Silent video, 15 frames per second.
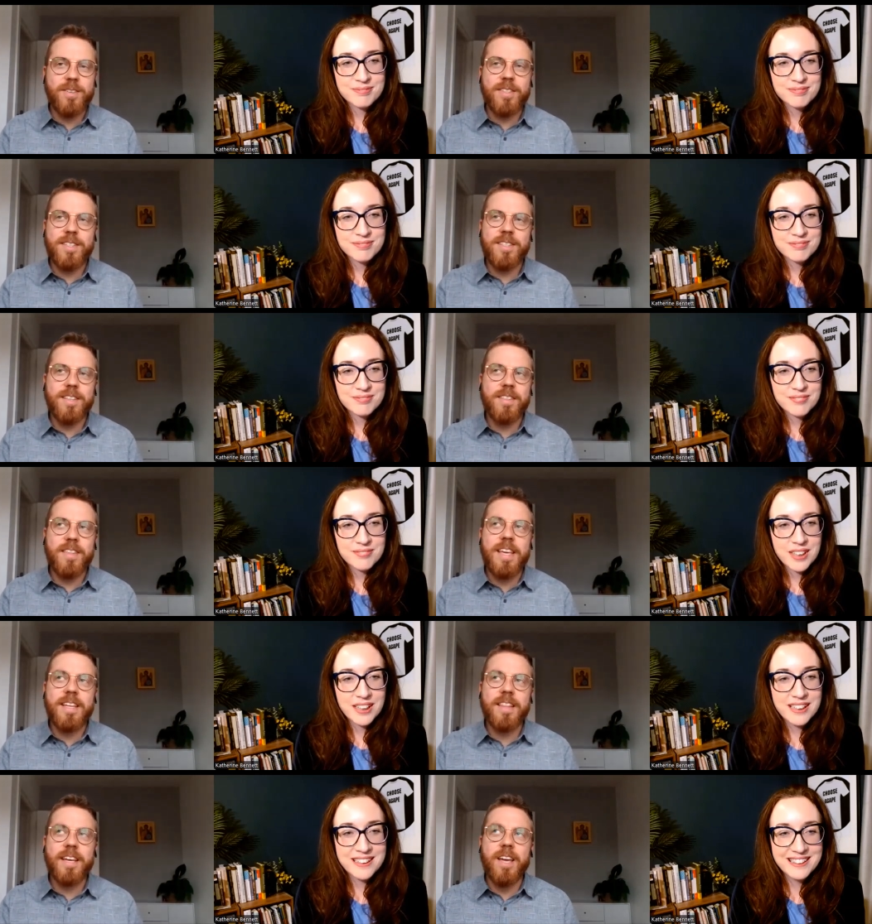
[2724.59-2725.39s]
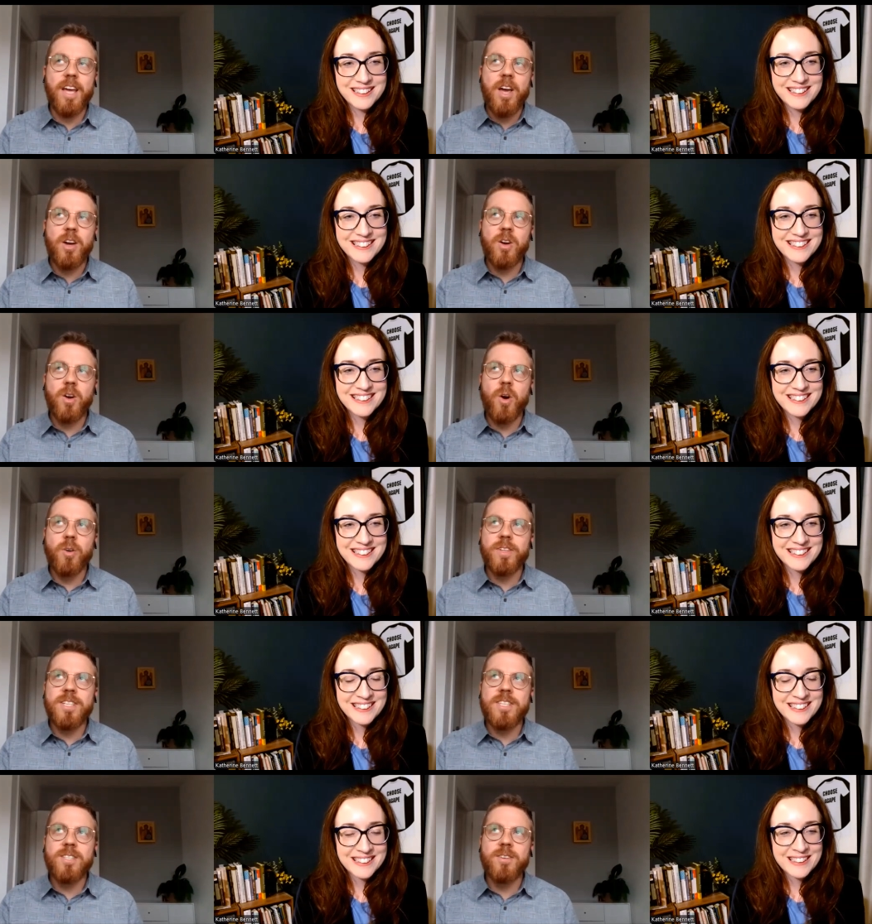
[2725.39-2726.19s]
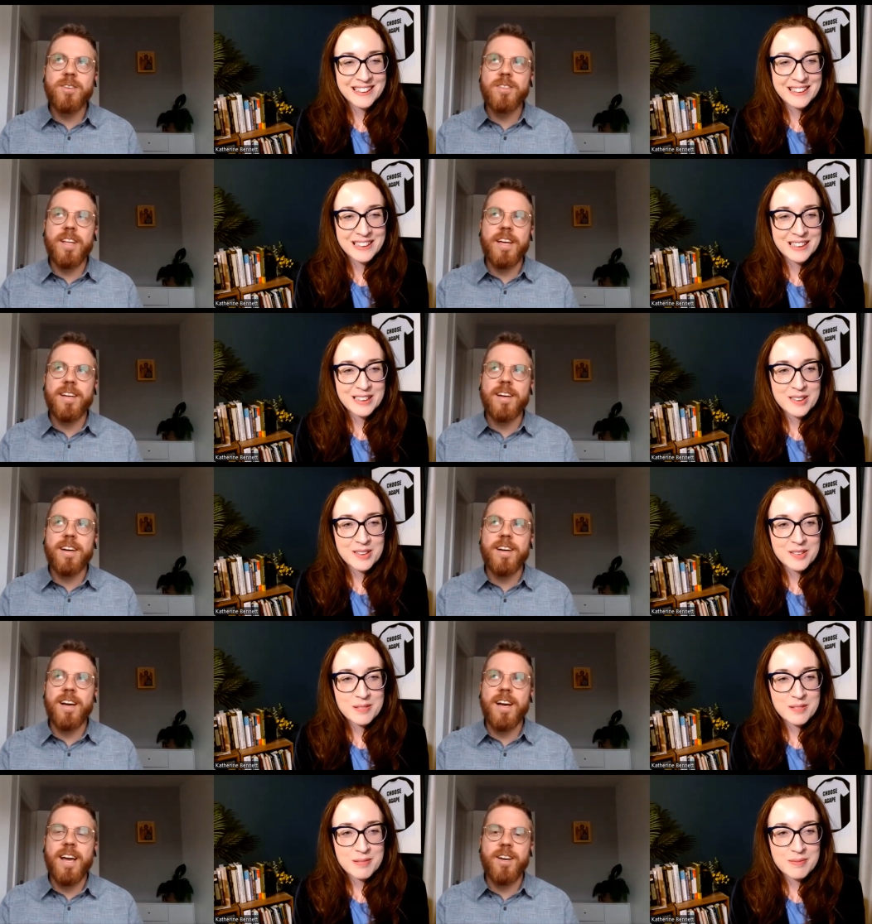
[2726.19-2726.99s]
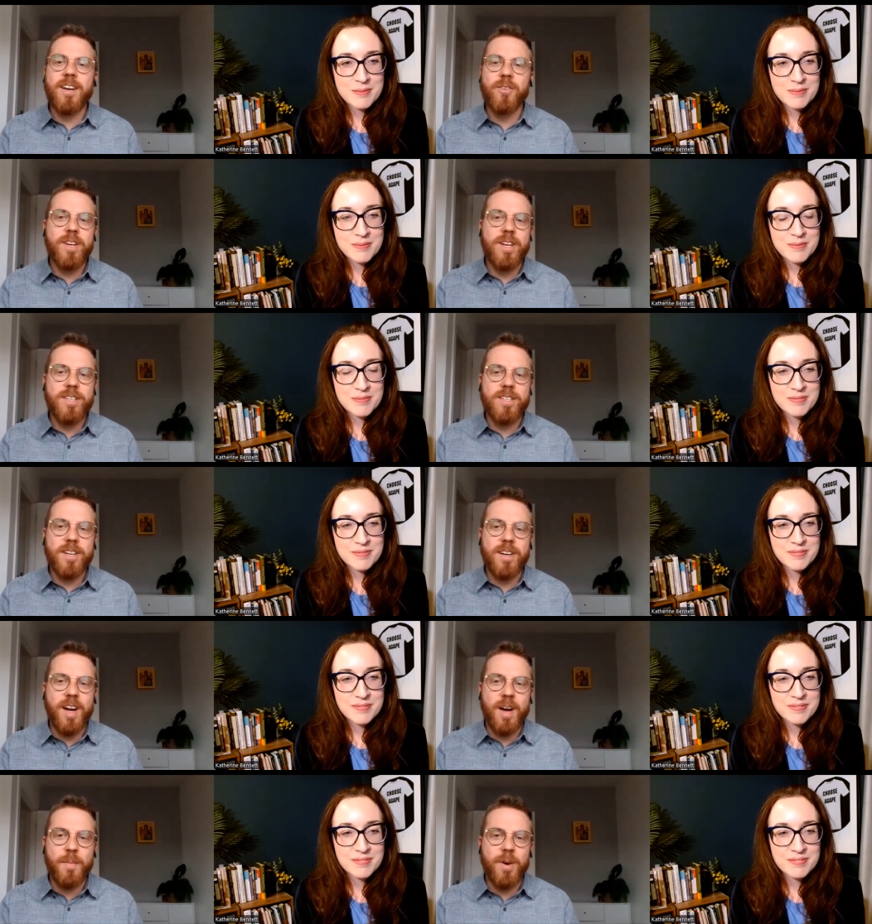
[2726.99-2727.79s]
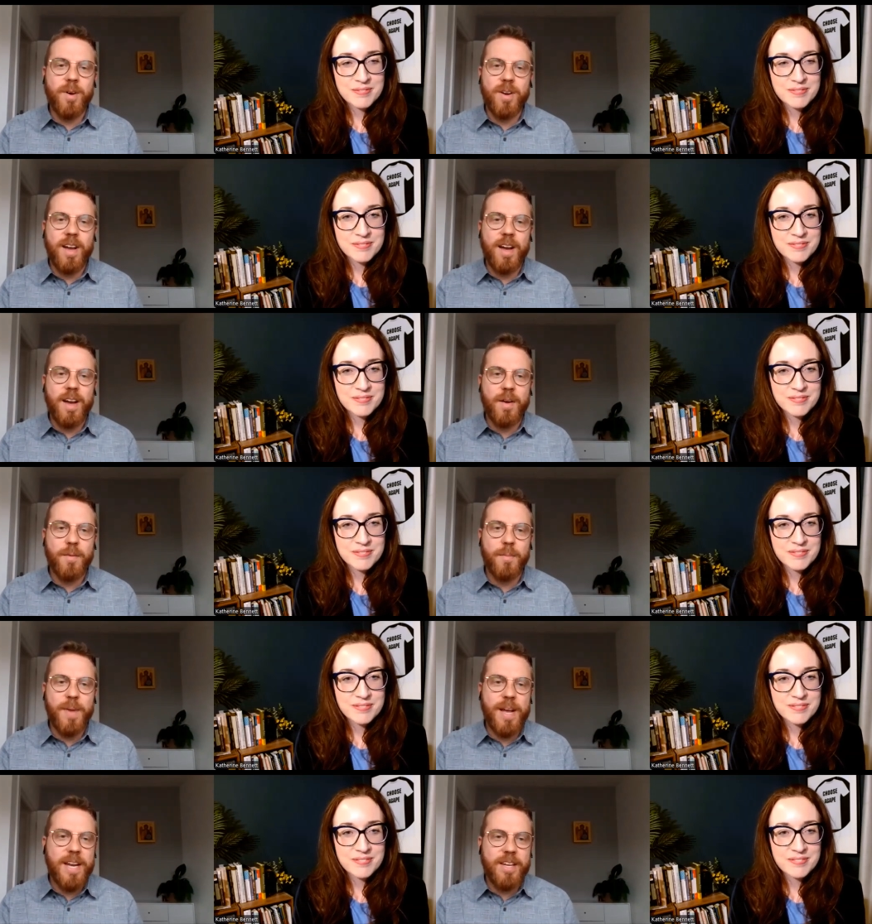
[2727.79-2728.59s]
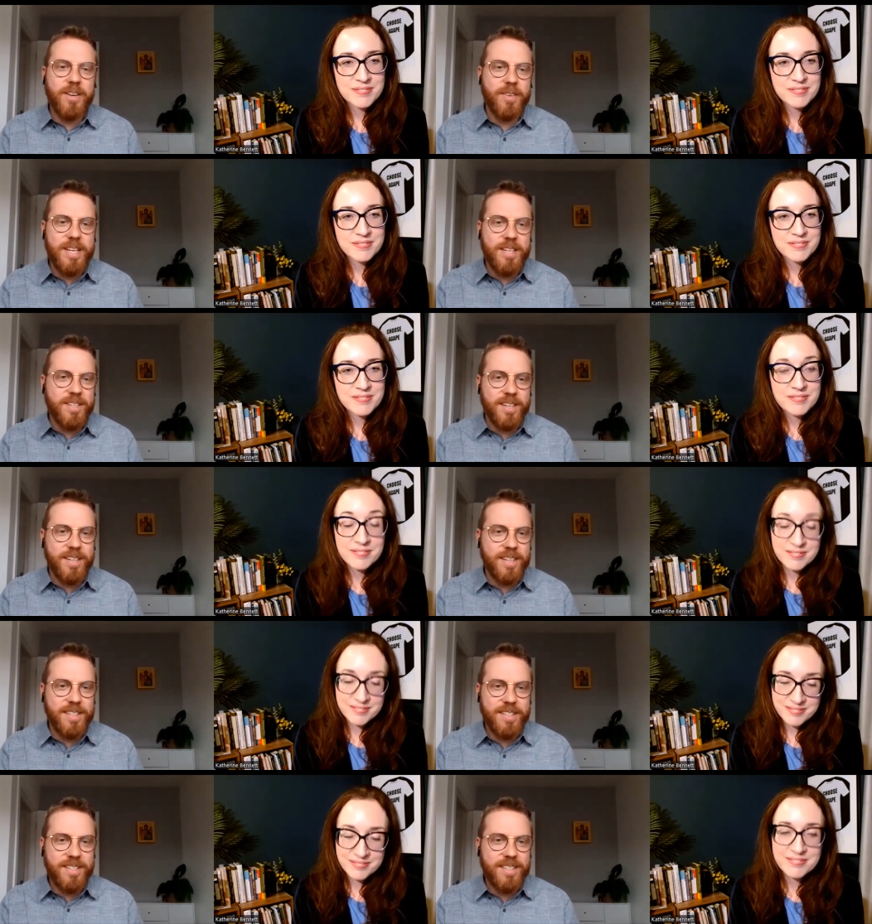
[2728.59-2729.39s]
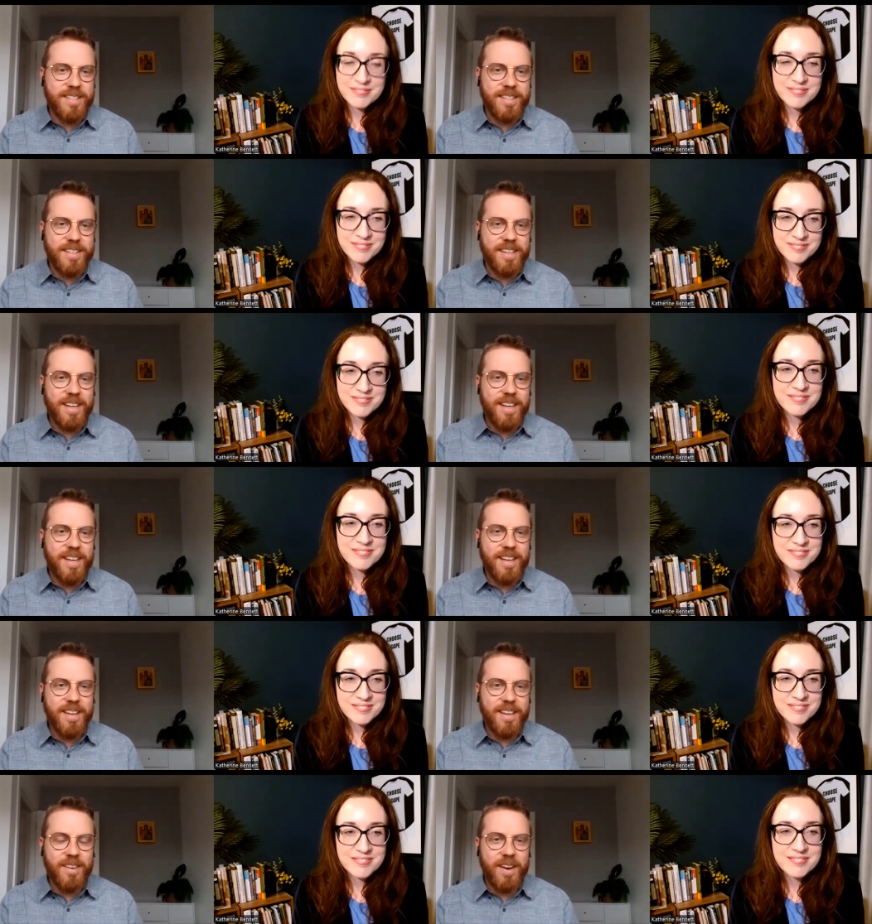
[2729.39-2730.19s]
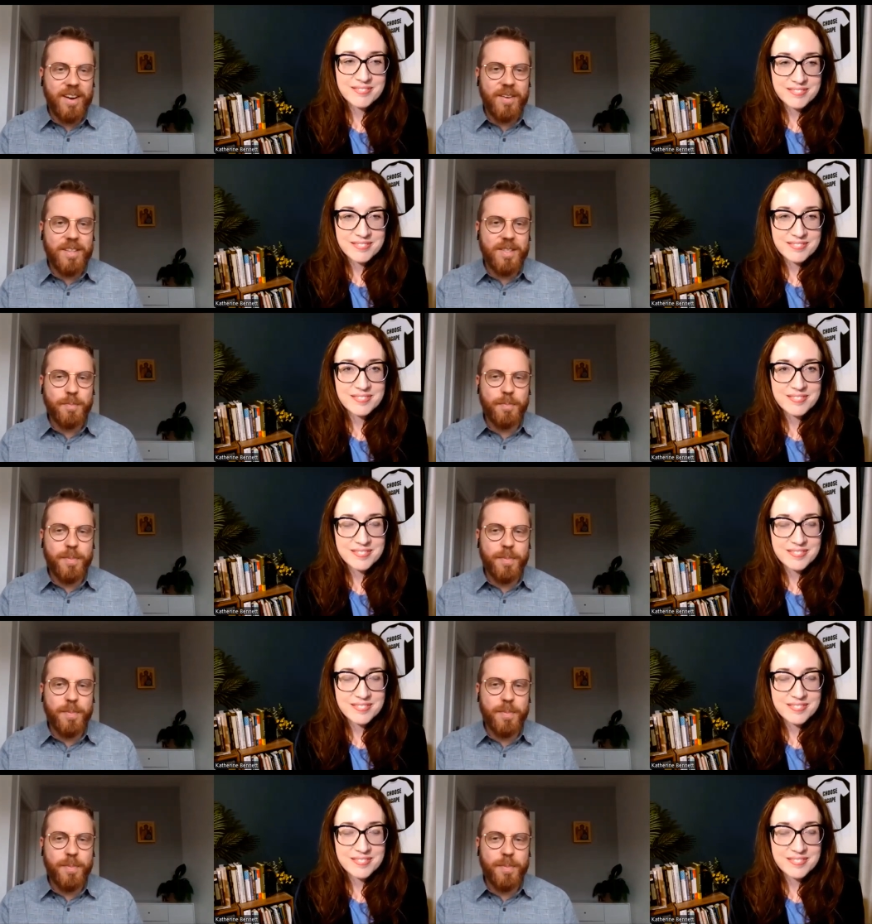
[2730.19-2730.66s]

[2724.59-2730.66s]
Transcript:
Speaker 1: Because that's yeah. the thing. Like God is not like a creature among many creatures. Right?